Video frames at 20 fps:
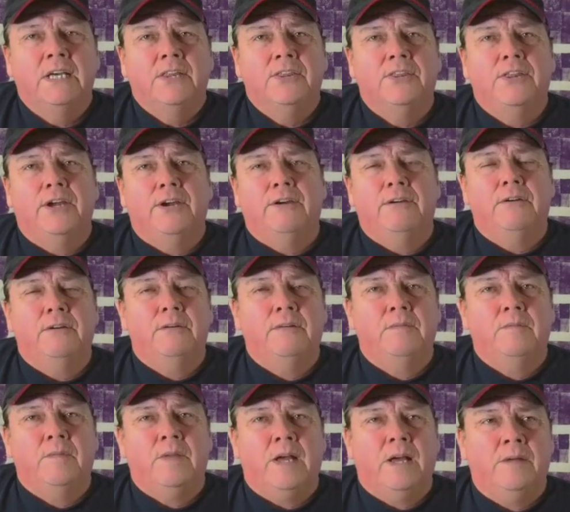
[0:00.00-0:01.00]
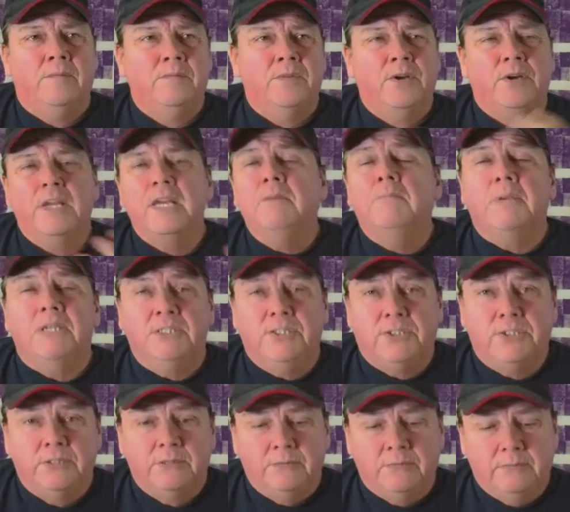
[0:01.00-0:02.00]
their um, their
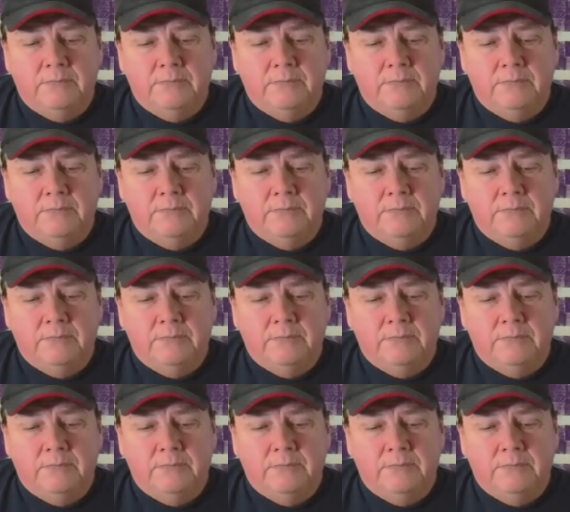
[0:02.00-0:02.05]
image.